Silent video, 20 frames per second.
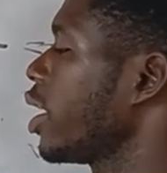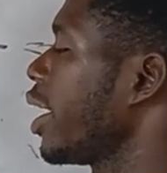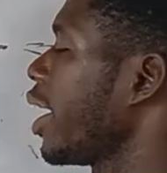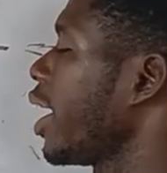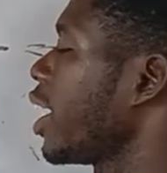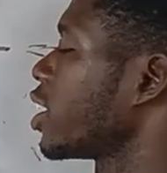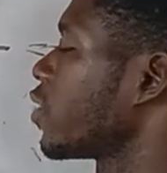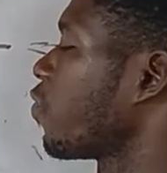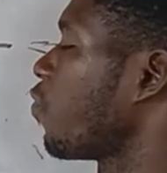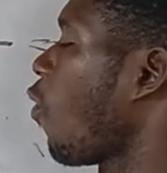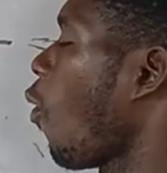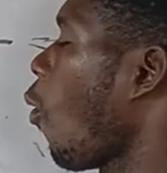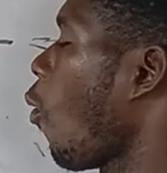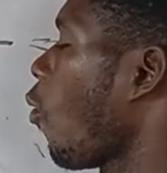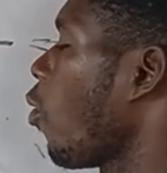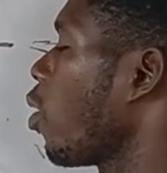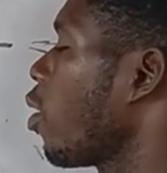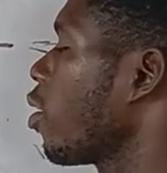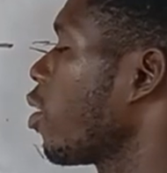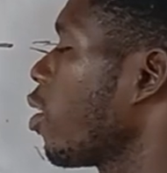Is 4.
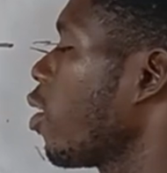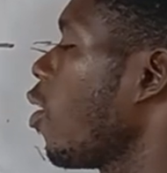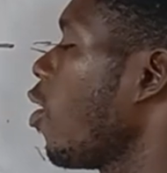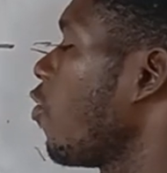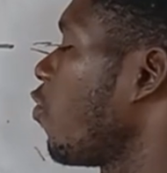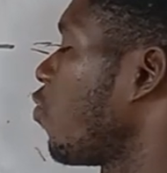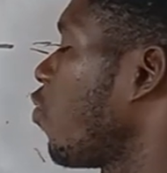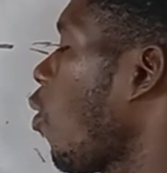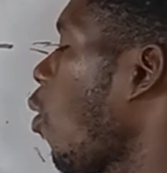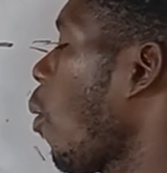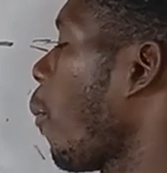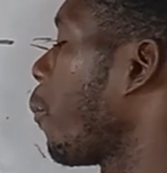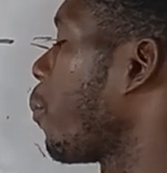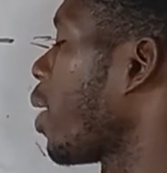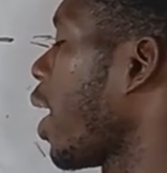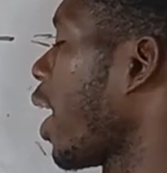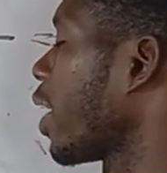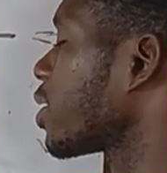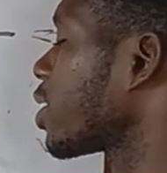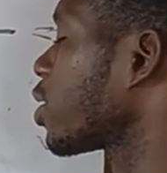4
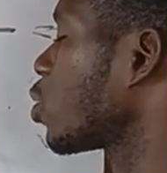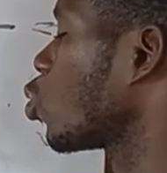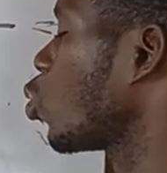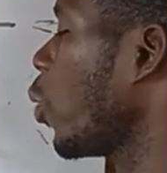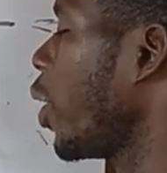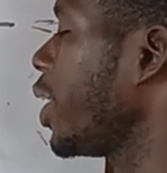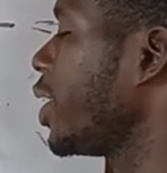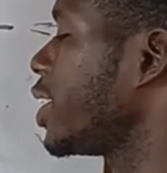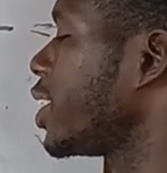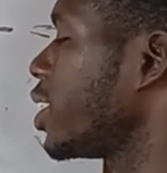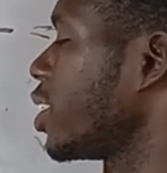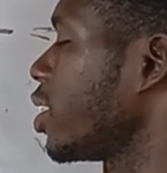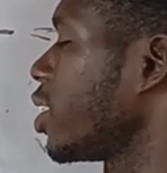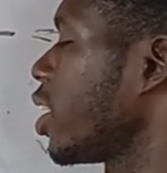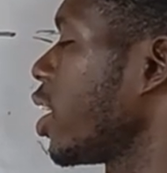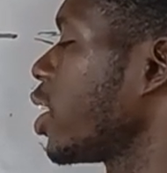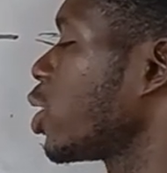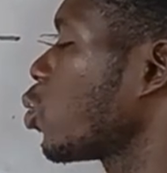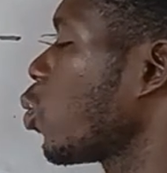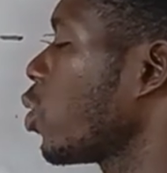plus 20
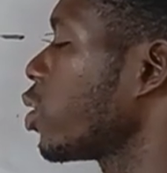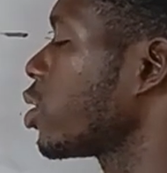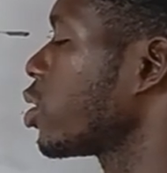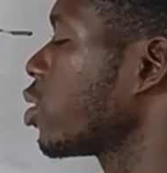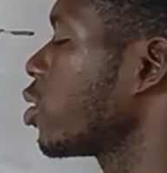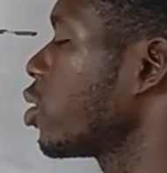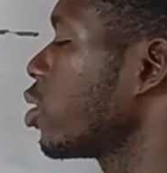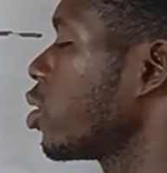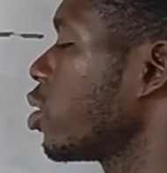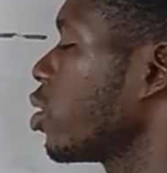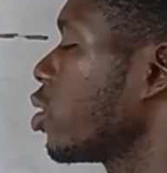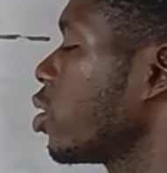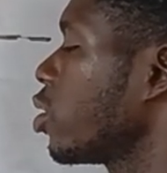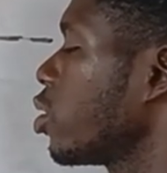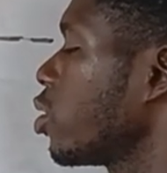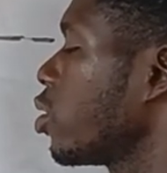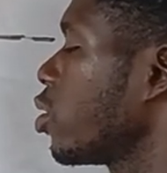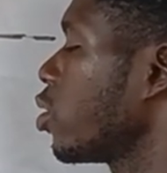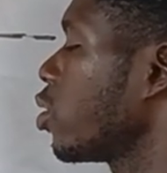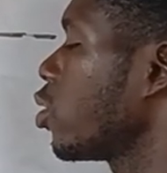is what?
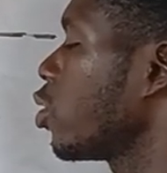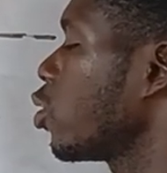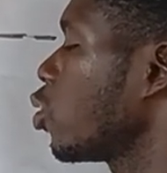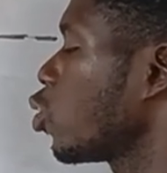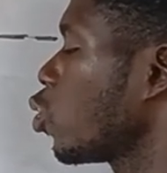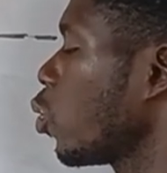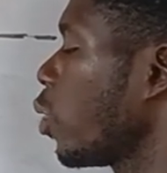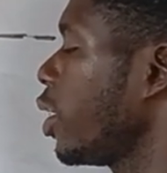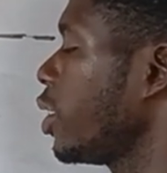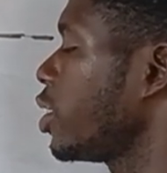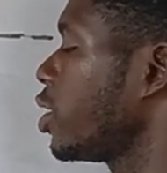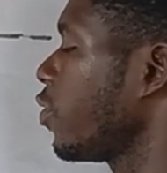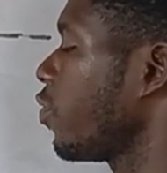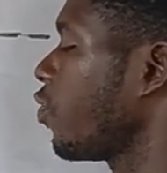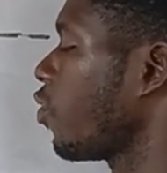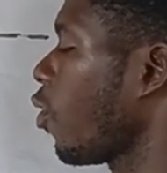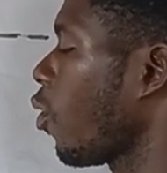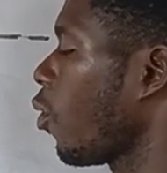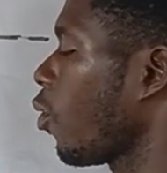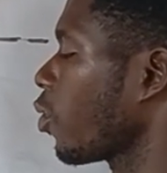
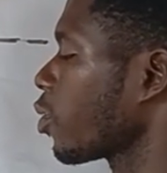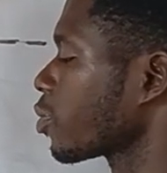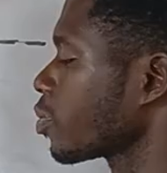24.